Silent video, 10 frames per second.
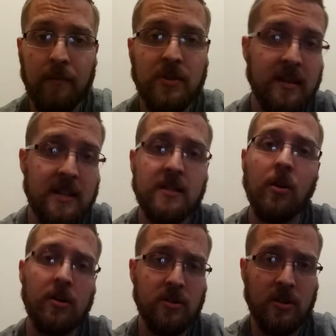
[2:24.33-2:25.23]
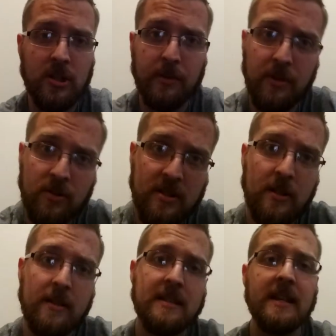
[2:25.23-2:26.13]
So this also contributes
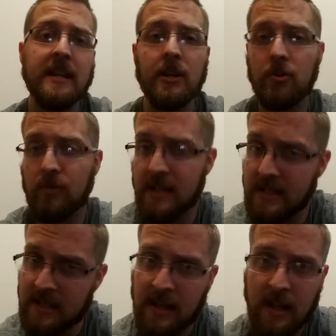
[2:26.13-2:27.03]
to this increase